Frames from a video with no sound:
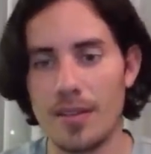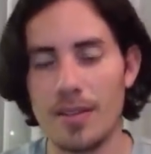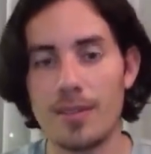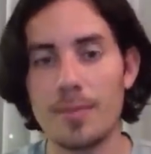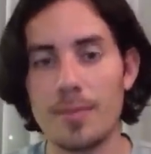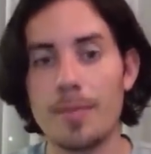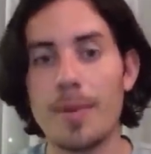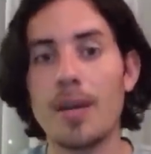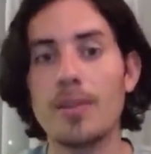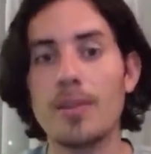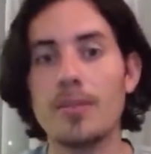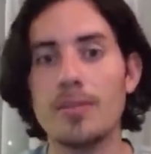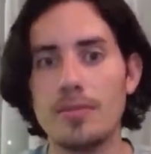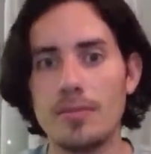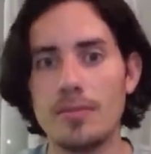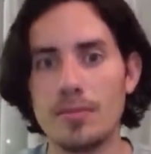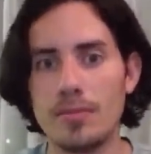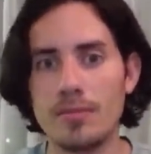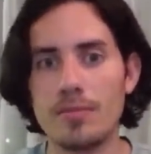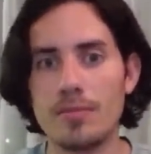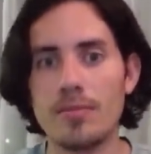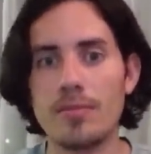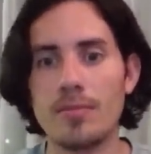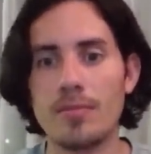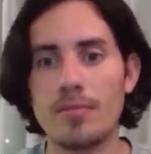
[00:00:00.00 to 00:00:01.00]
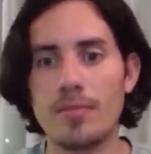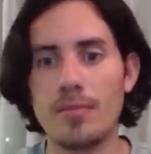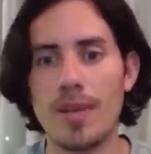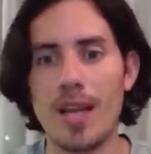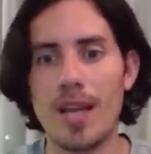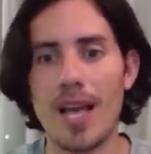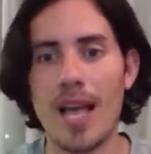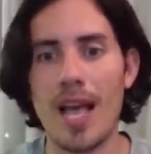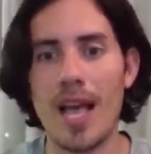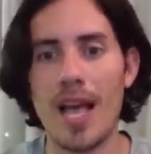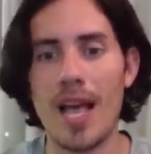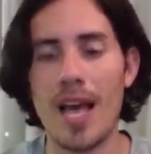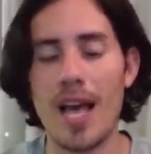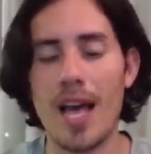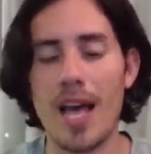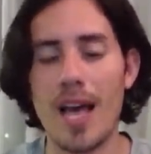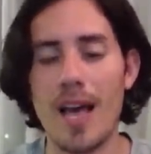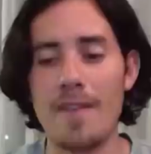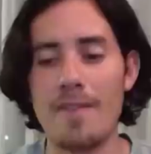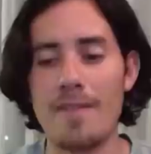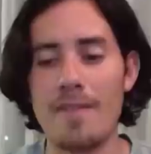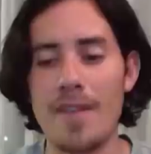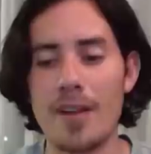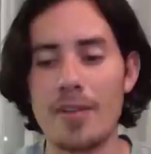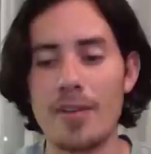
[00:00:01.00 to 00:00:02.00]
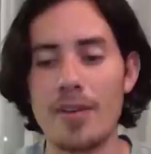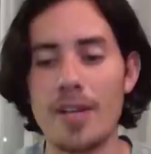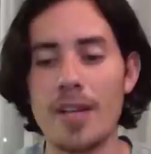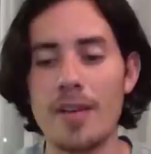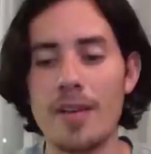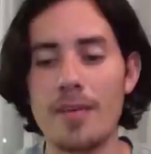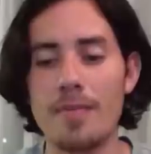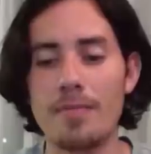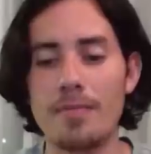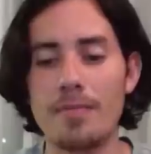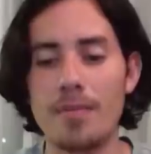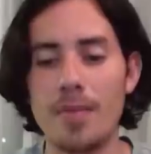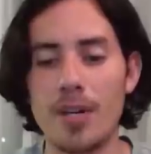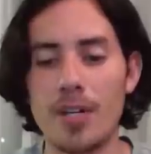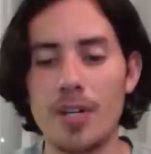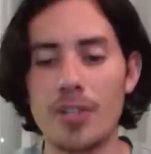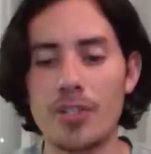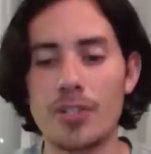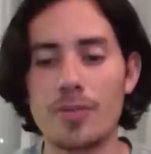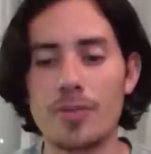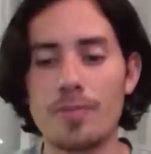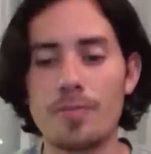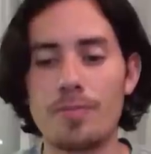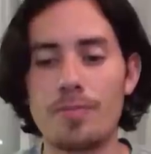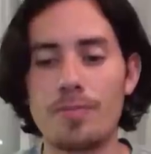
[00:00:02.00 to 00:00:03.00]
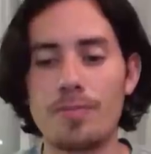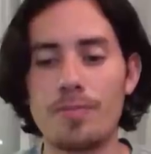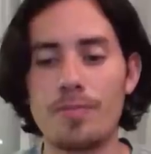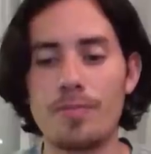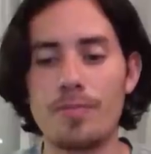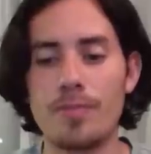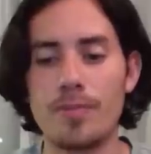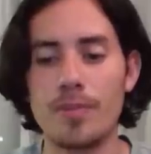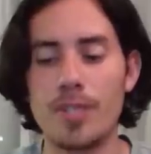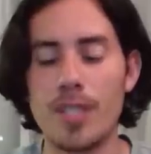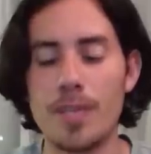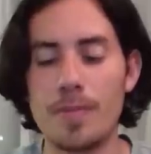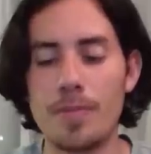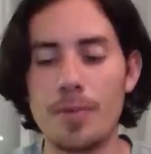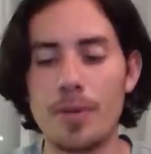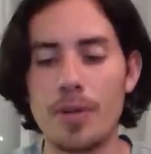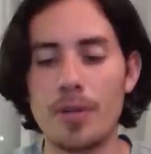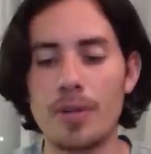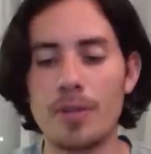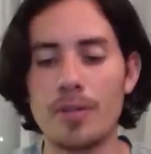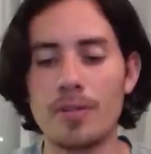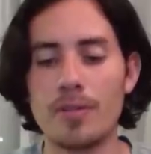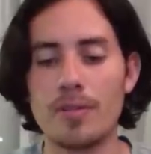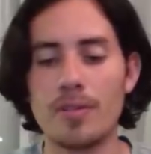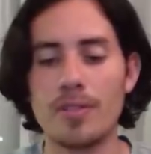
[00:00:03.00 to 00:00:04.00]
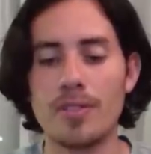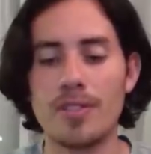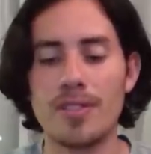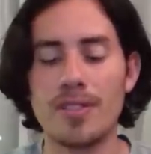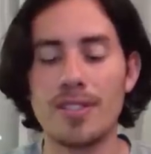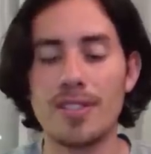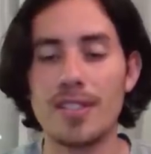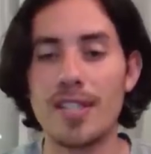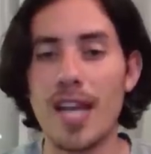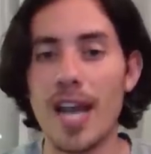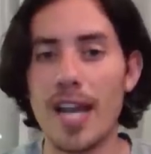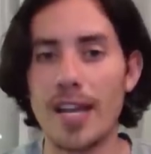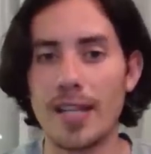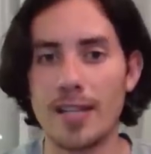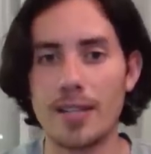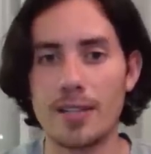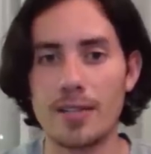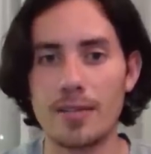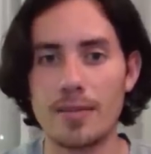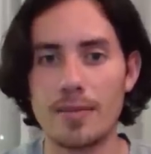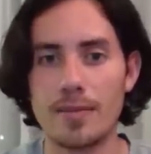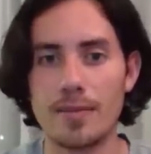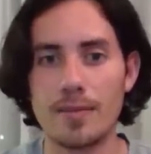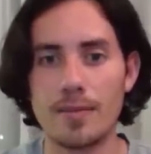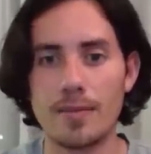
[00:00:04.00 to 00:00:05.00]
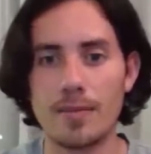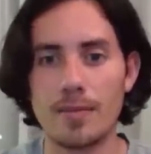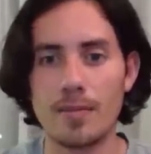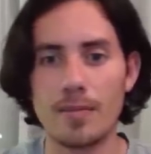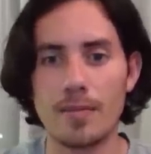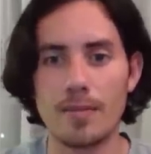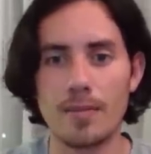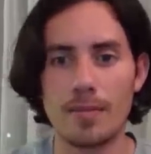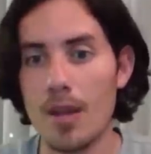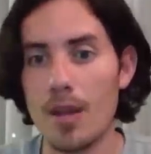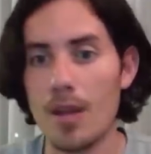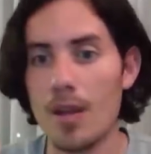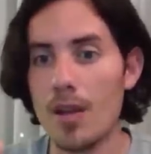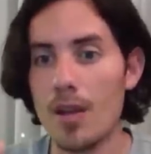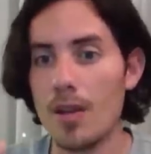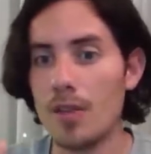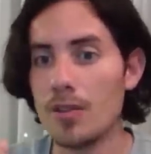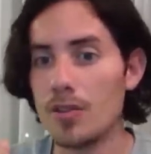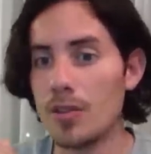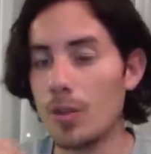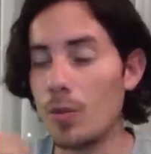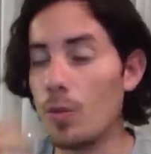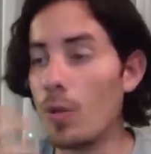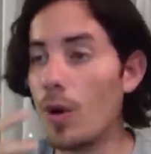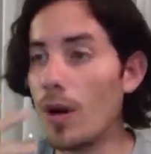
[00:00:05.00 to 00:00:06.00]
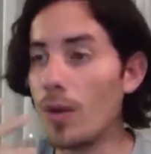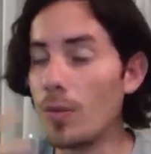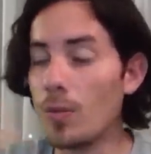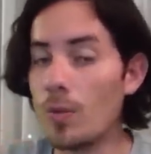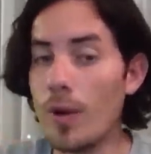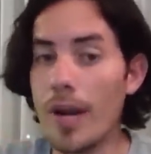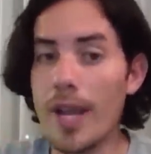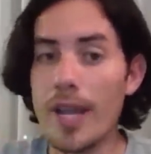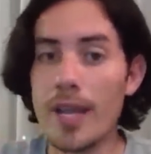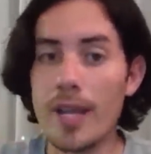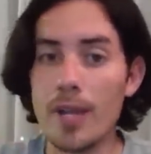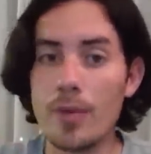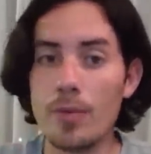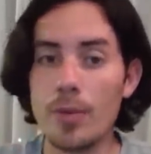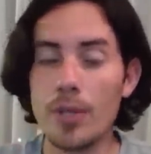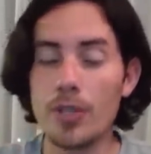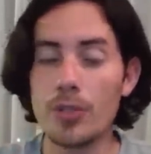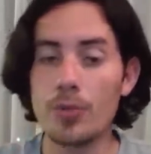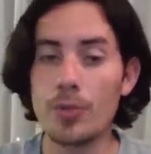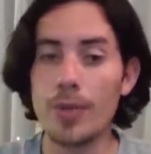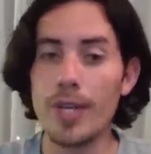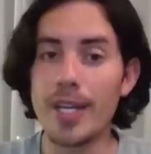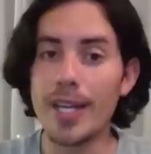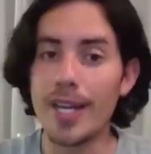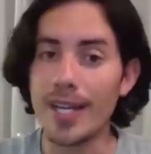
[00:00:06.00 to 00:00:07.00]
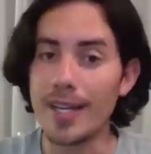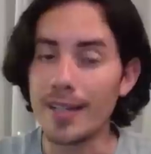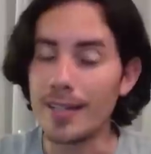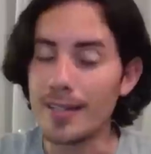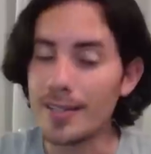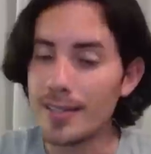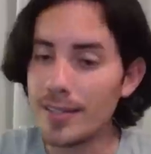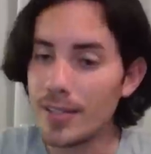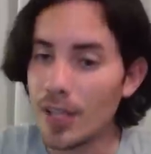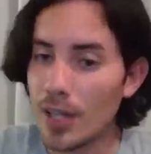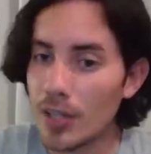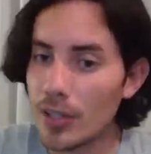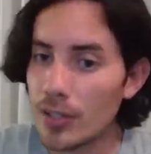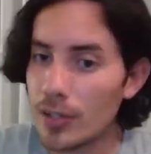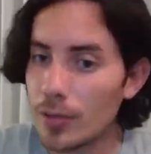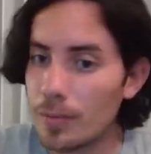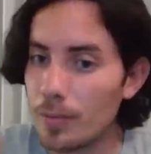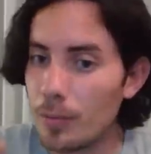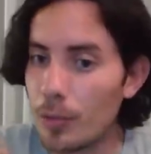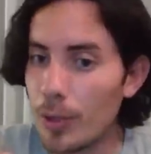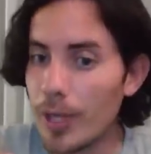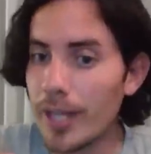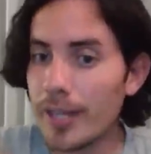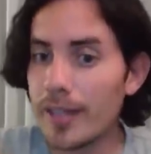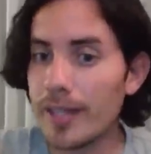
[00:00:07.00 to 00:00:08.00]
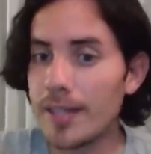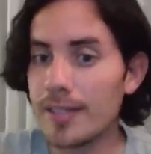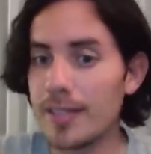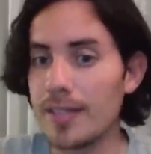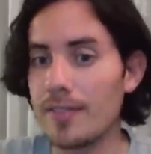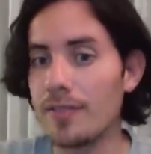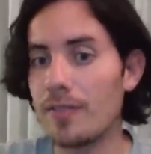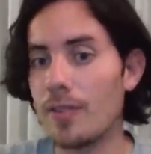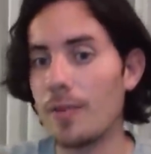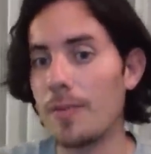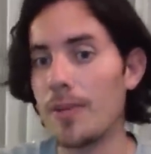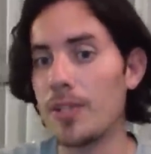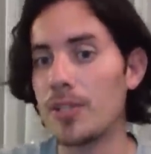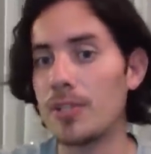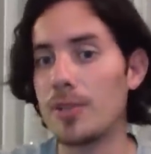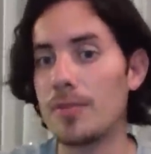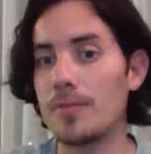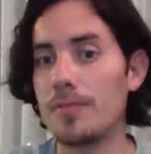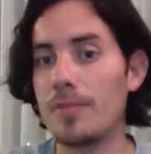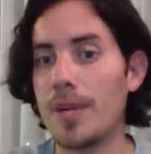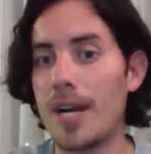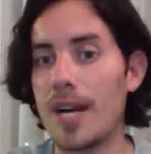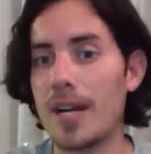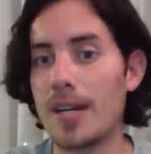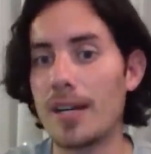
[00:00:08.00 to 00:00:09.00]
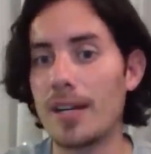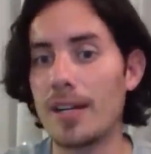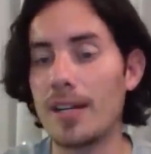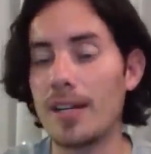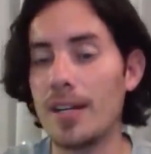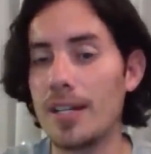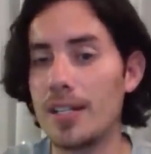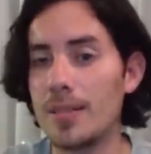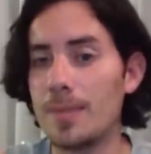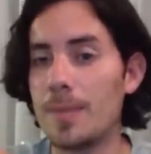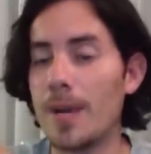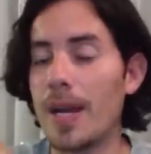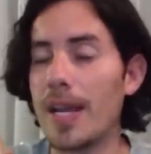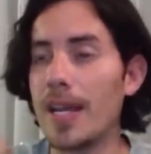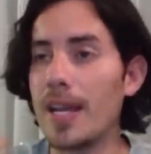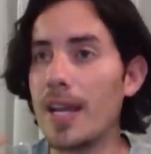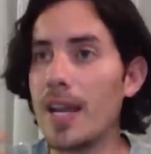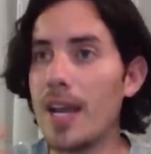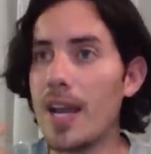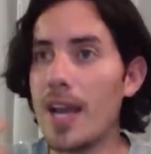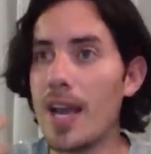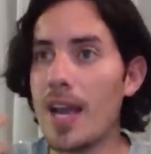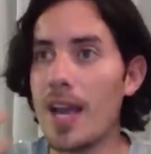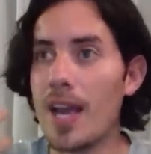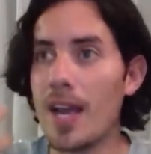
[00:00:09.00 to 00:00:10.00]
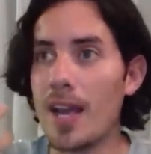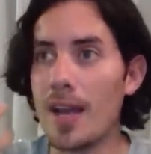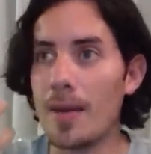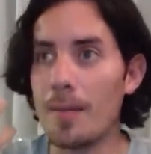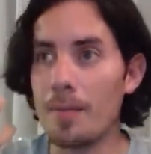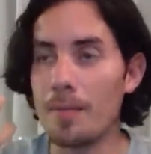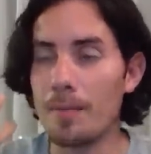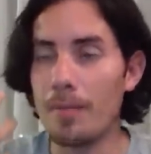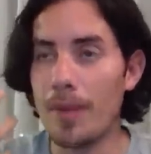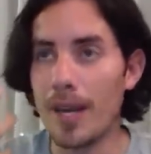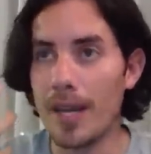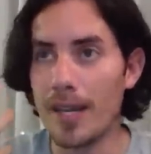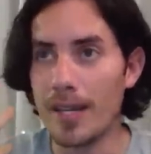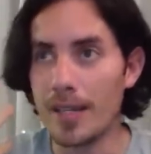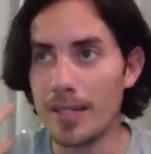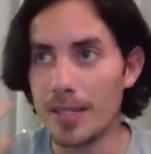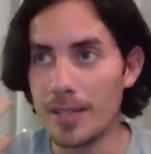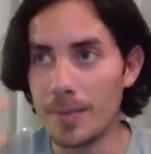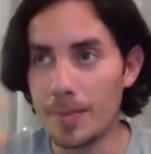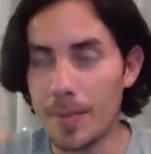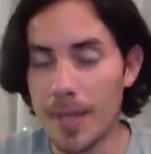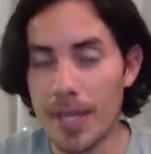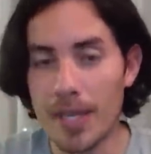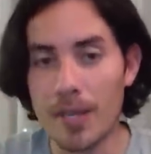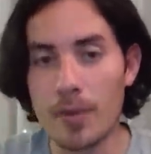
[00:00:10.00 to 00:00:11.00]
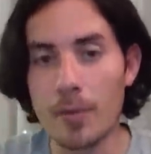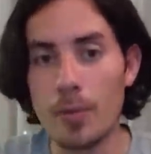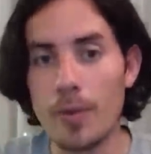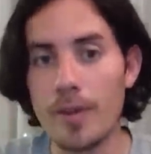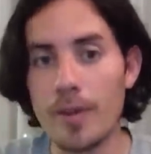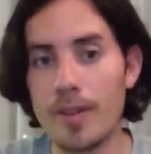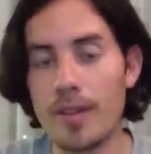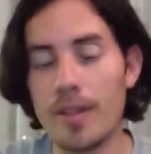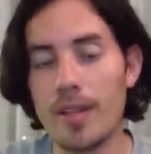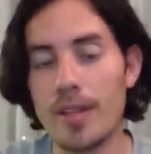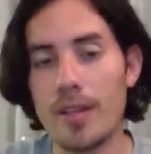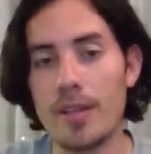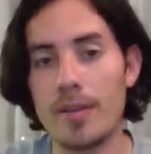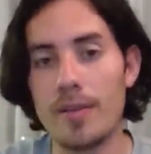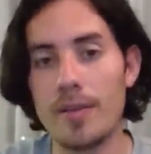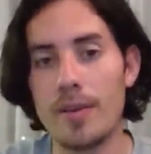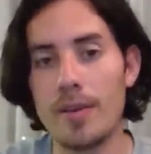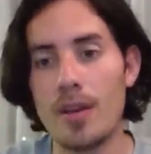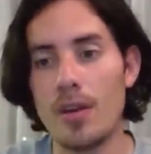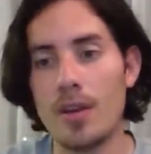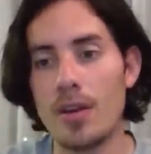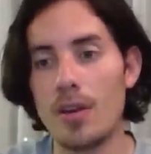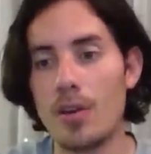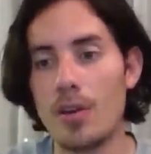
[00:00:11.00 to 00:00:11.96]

It's about a very much deeper side. So one way in which we can start to bring this information back is by speaking with the